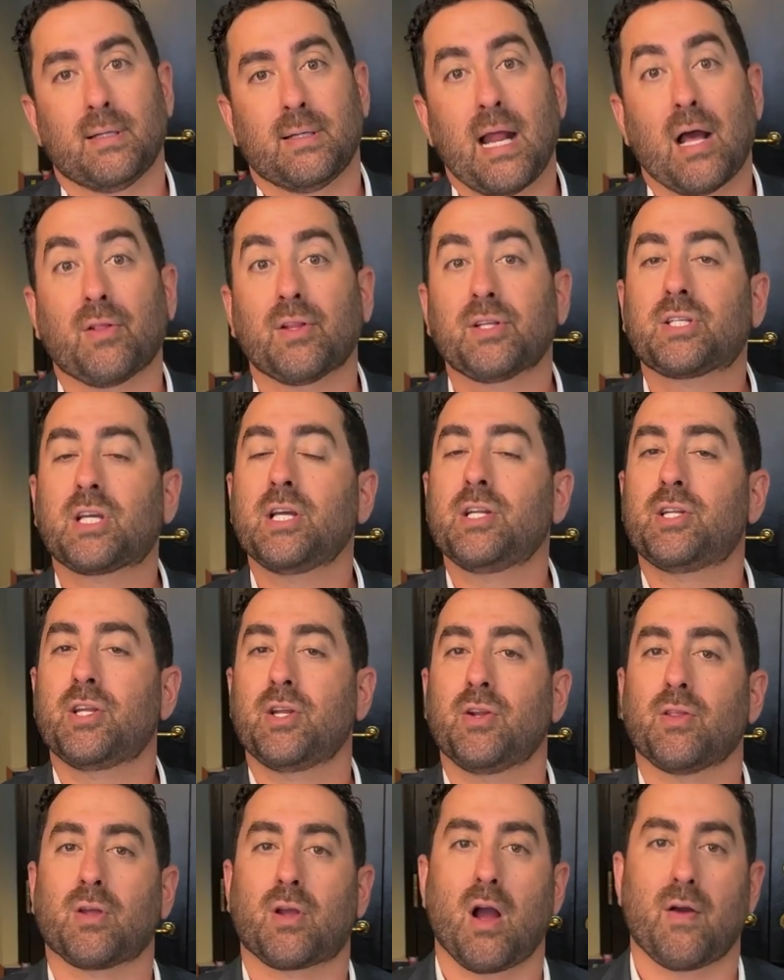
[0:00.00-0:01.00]
Now let's
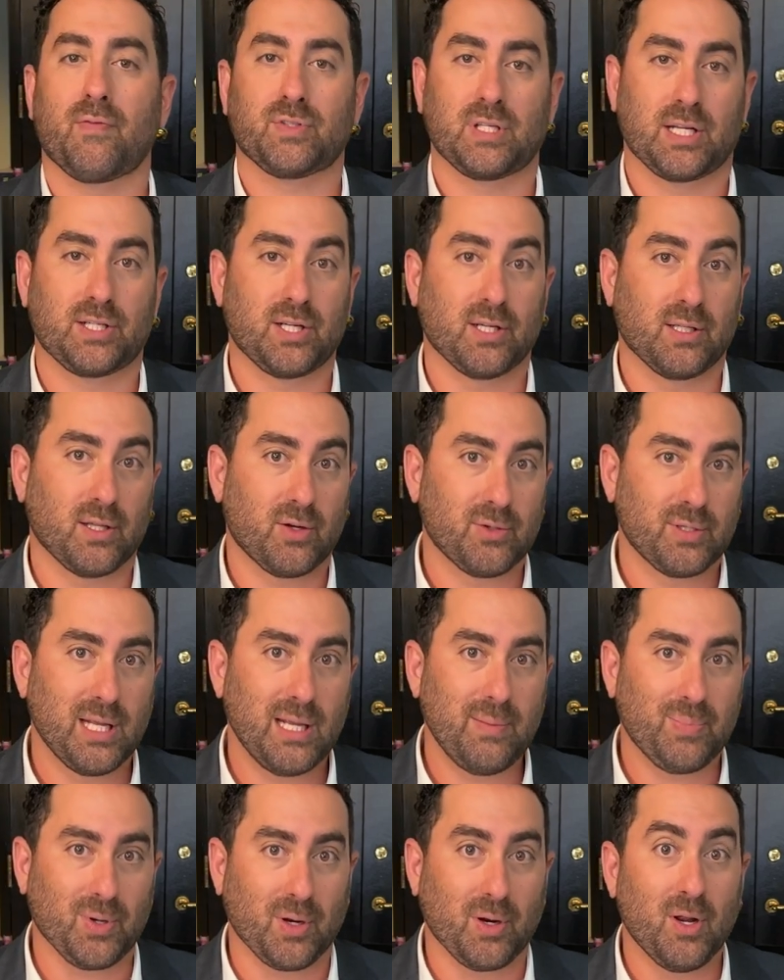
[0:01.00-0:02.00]
continue the conversation a little
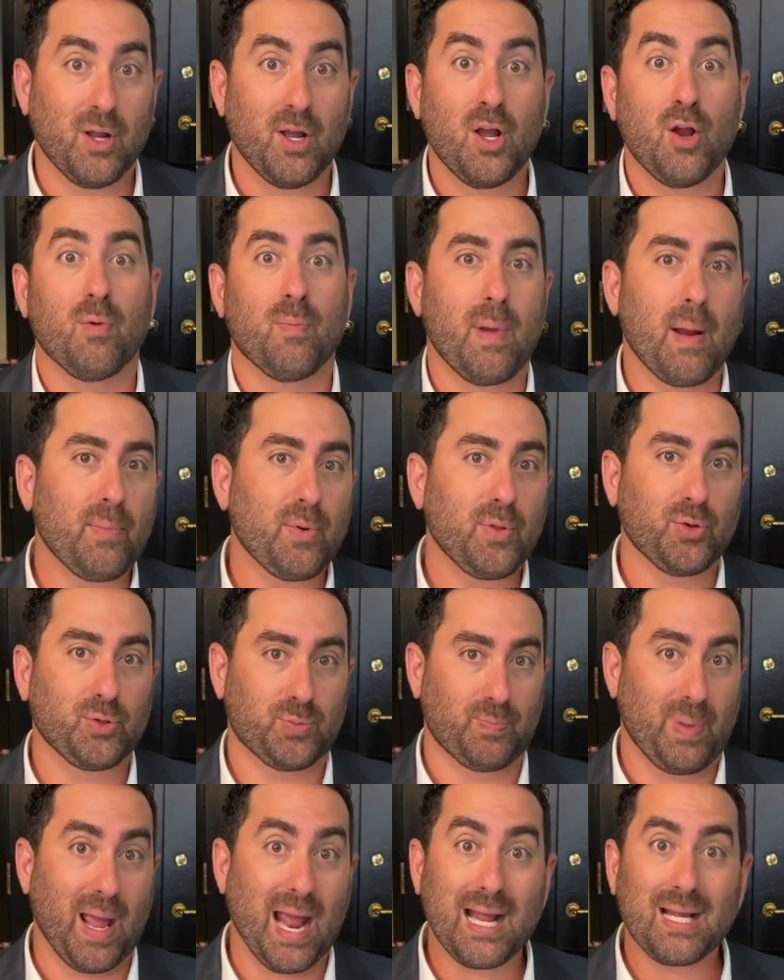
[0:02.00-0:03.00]
deeper. Remember those
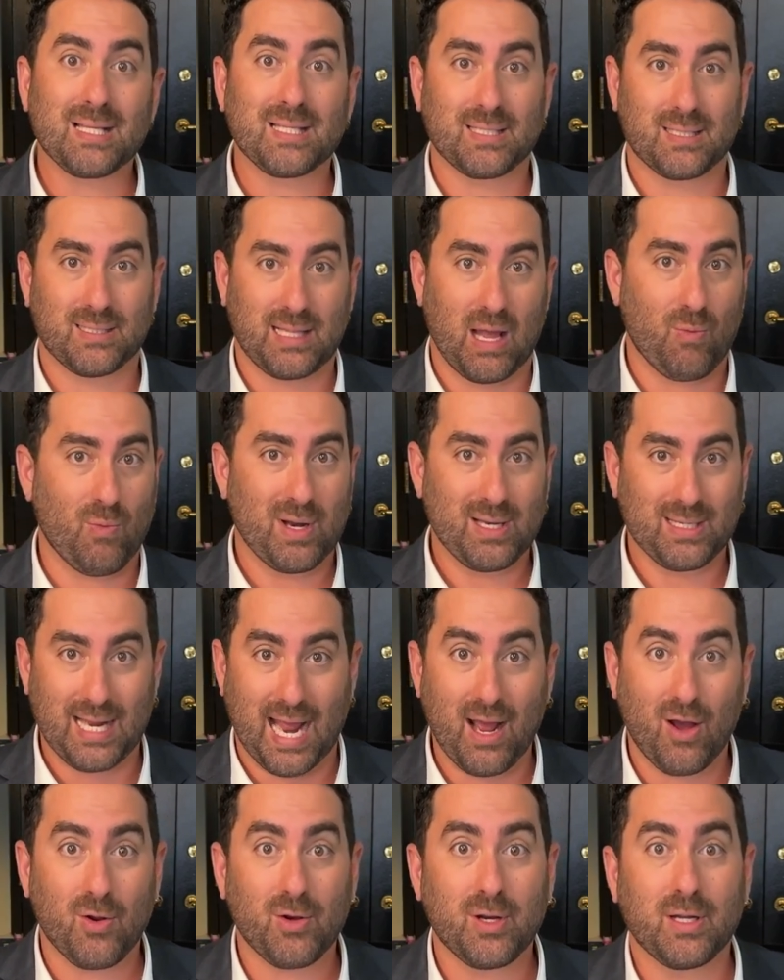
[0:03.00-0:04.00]
banks that went
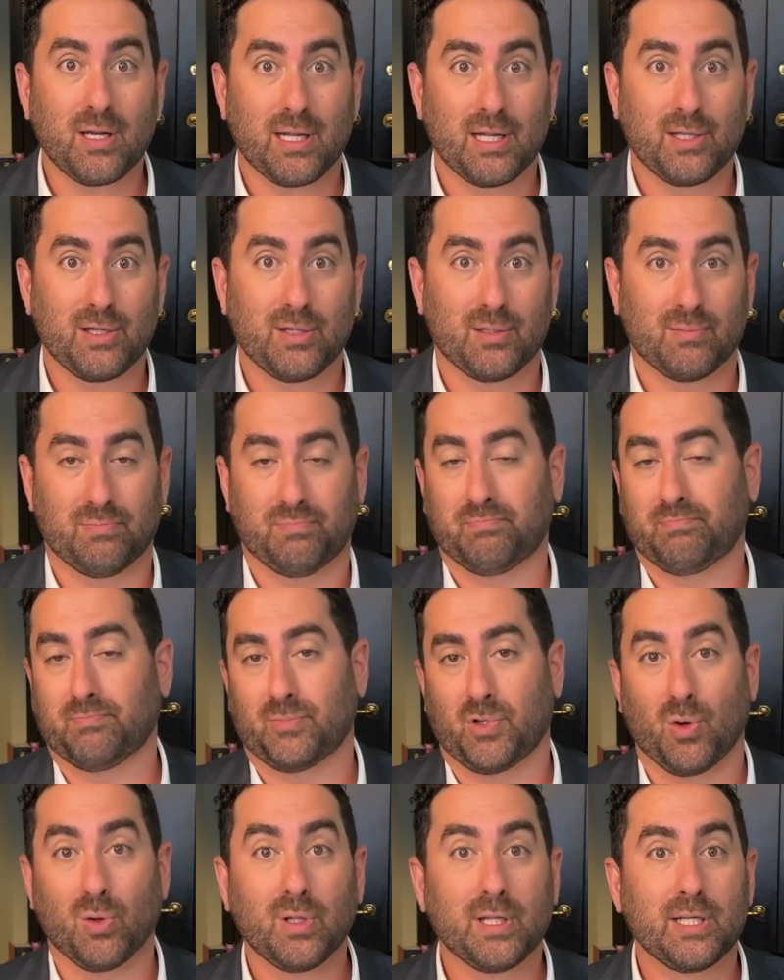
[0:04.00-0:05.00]
down in
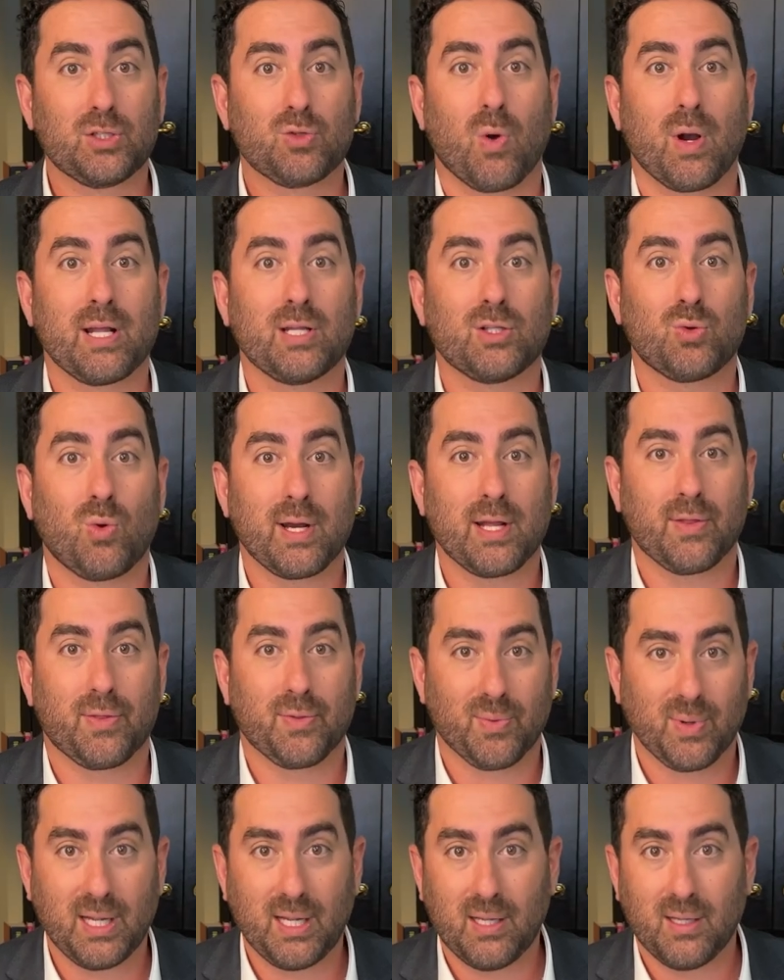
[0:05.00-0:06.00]
early
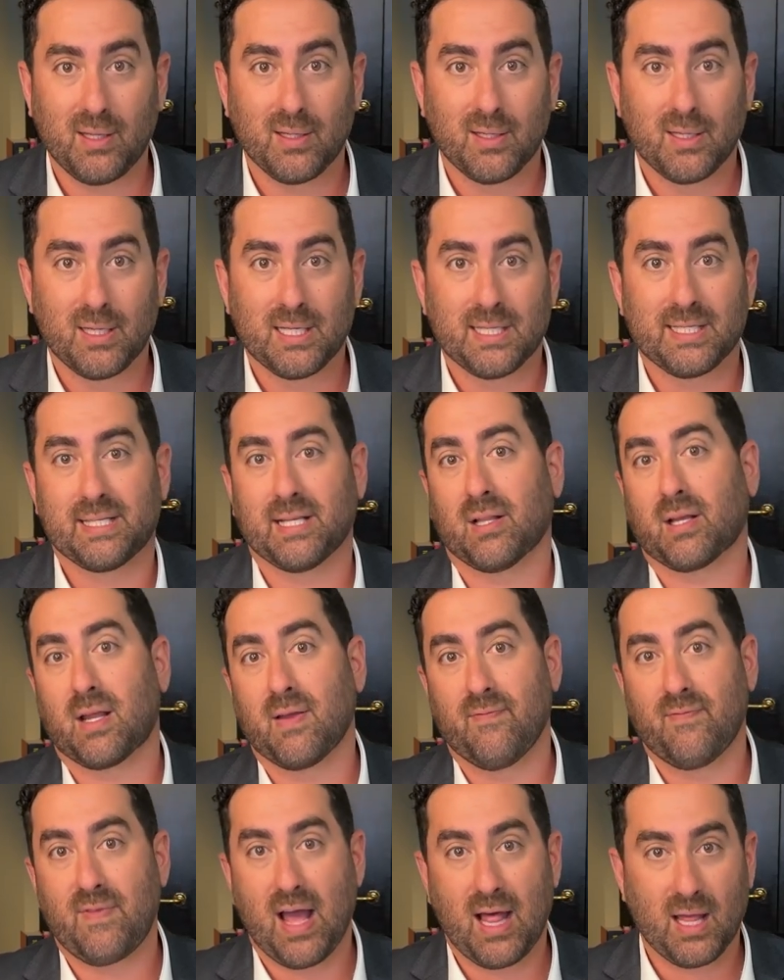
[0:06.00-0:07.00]
2023?
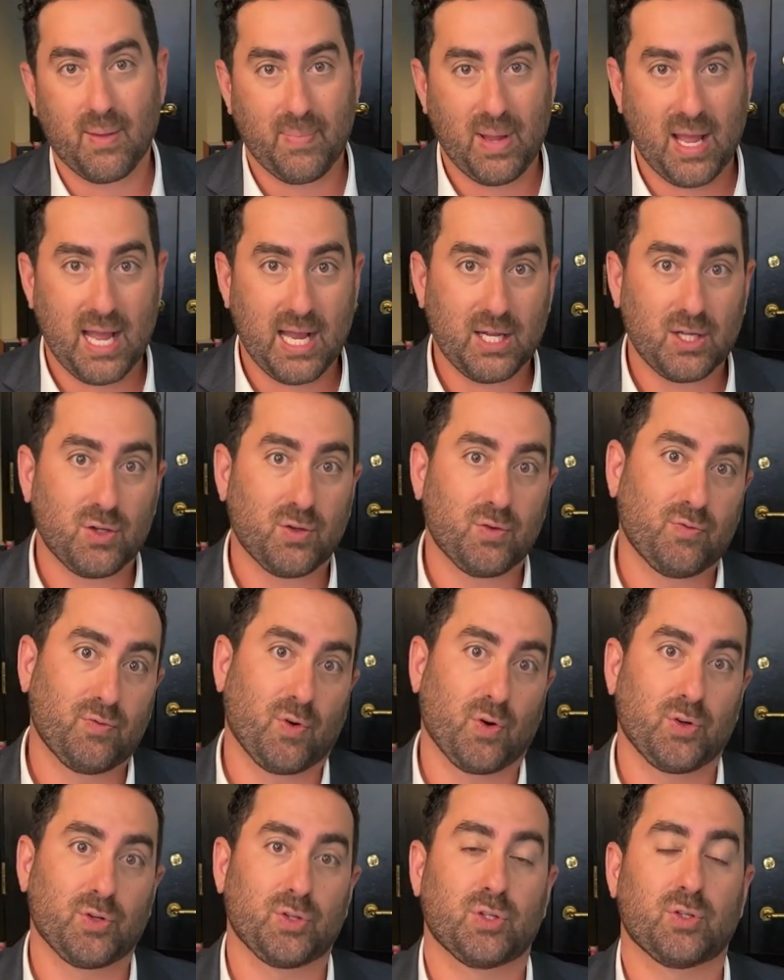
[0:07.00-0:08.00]
Silicon Valley Bank,
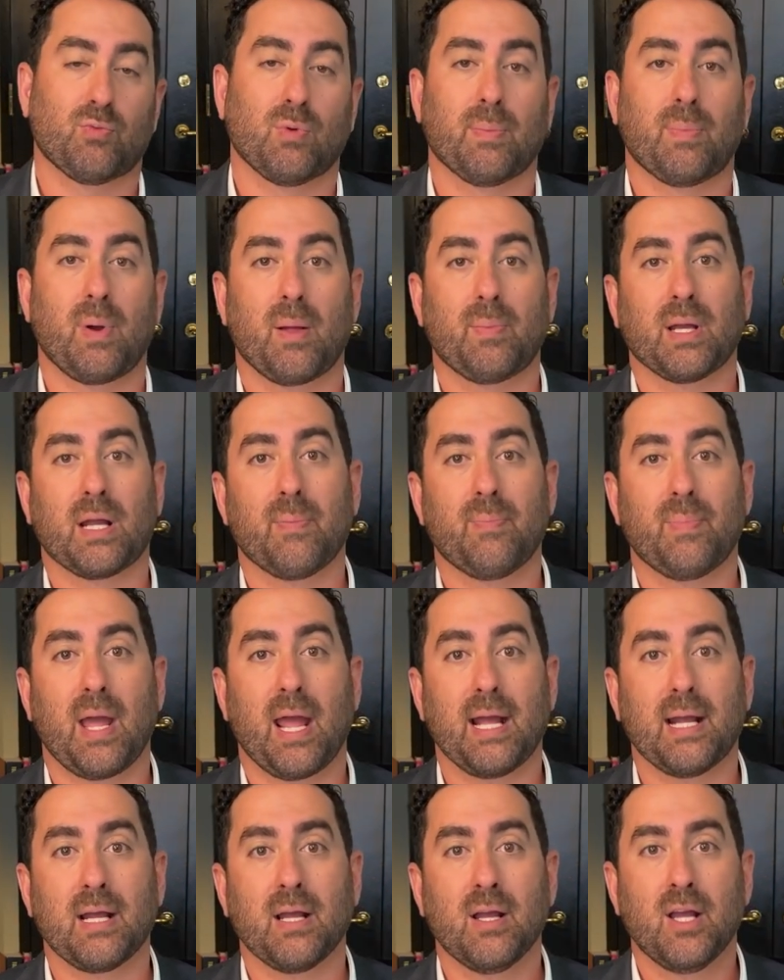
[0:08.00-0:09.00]
First Republic
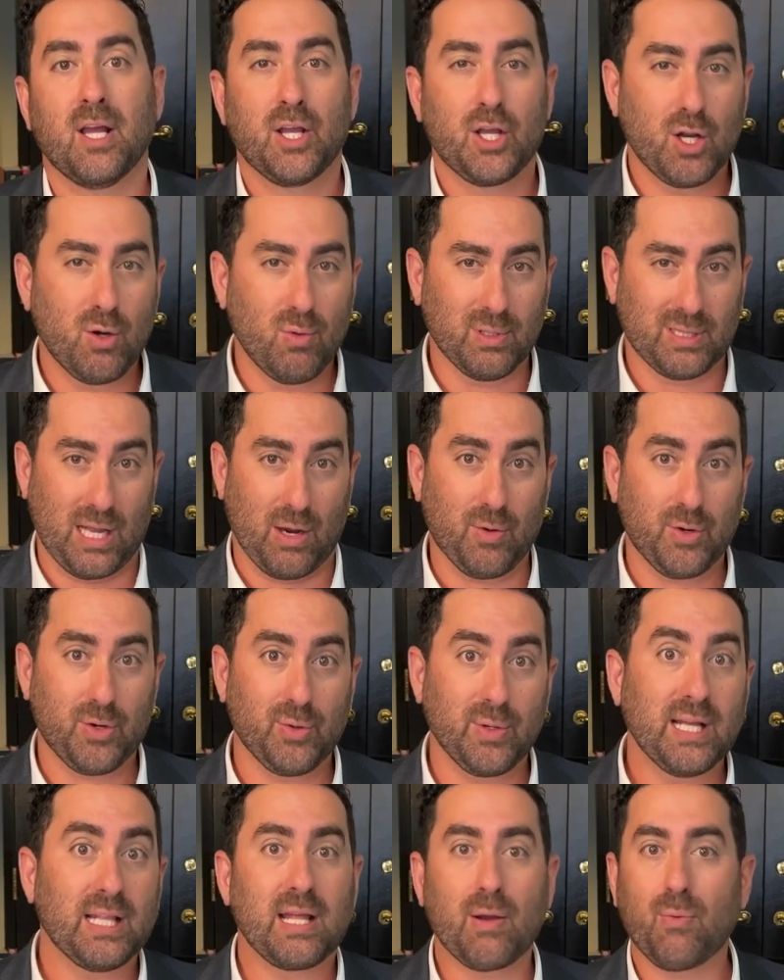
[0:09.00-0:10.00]
Bank. You know what they were
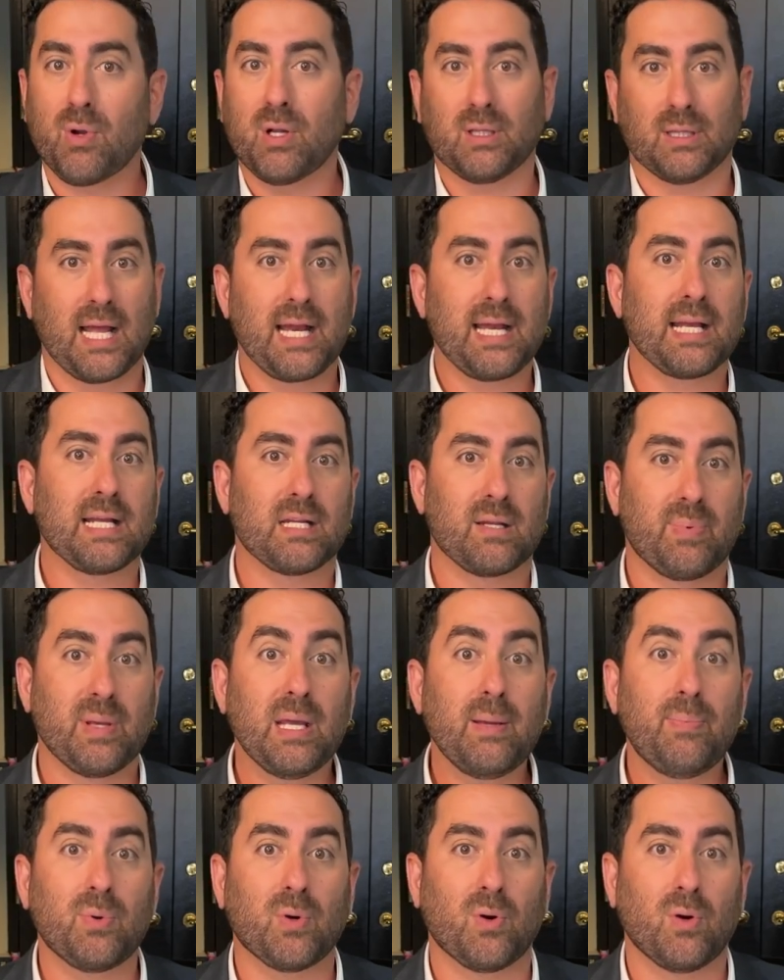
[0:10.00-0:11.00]
doing? They weren't lending it to
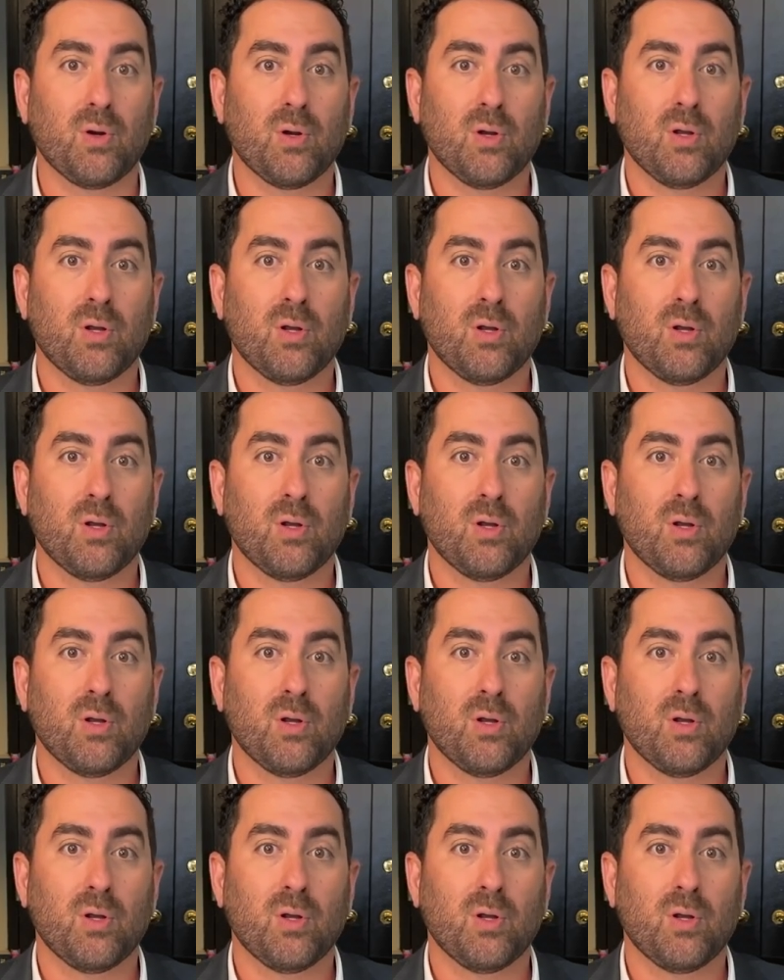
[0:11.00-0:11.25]
people.